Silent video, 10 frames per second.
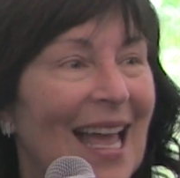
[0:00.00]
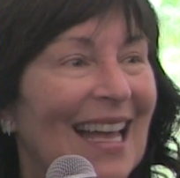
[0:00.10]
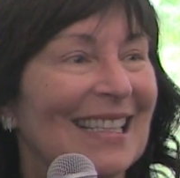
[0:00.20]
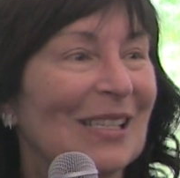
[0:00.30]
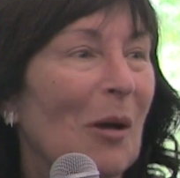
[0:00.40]

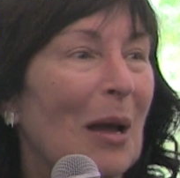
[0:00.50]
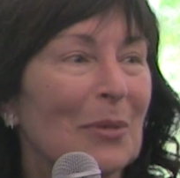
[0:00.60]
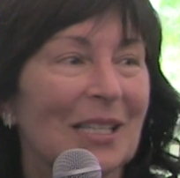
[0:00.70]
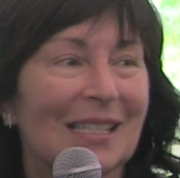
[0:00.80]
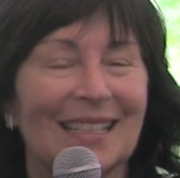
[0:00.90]
And so
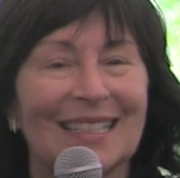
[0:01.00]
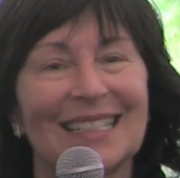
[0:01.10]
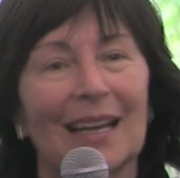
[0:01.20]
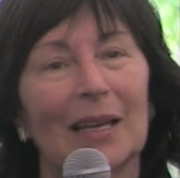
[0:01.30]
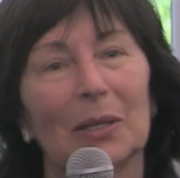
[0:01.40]
I'm just going to
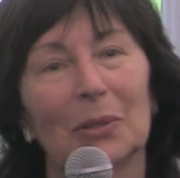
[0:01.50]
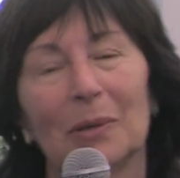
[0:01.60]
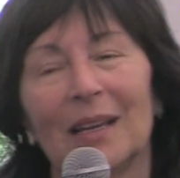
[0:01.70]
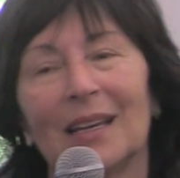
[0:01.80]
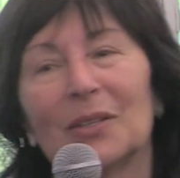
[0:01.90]
tell
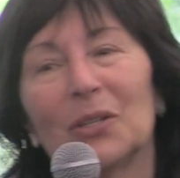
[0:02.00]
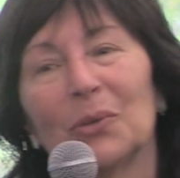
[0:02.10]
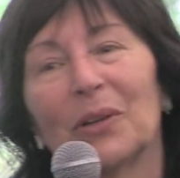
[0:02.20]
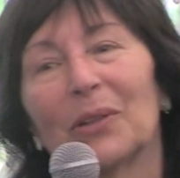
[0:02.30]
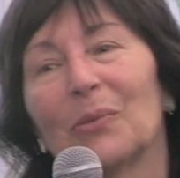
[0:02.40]
you
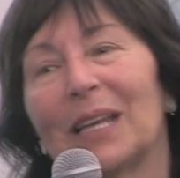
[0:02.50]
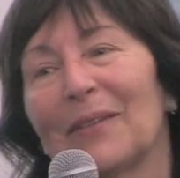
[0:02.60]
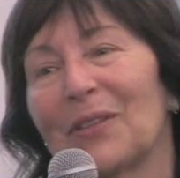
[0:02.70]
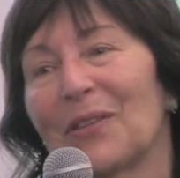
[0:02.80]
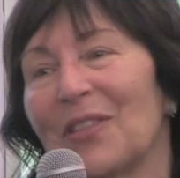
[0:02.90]
2 or 3
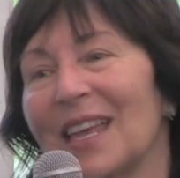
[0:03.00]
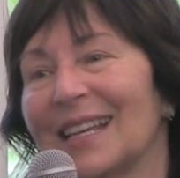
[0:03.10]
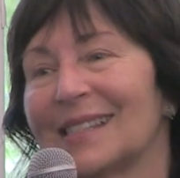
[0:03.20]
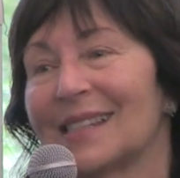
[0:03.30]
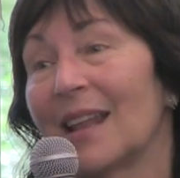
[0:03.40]
of the
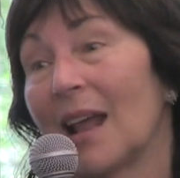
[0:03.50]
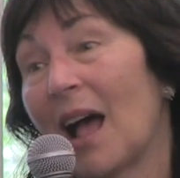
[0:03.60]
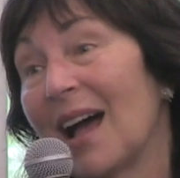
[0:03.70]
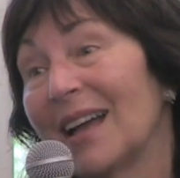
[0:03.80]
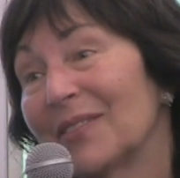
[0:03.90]
things that
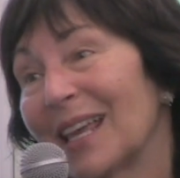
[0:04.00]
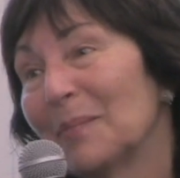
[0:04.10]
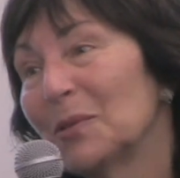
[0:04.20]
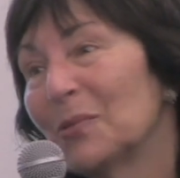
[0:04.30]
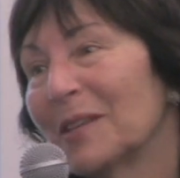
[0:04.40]
I've
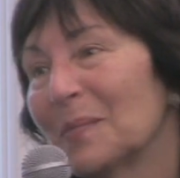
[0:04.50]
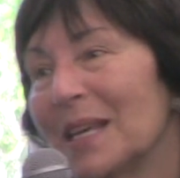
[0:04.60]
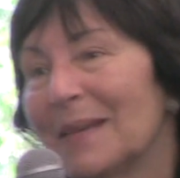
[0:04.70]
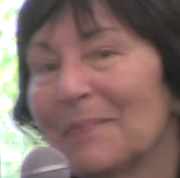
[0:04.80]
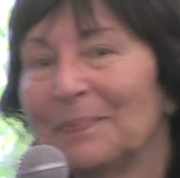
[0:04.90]
kept with
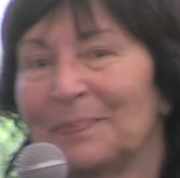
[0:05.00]
me.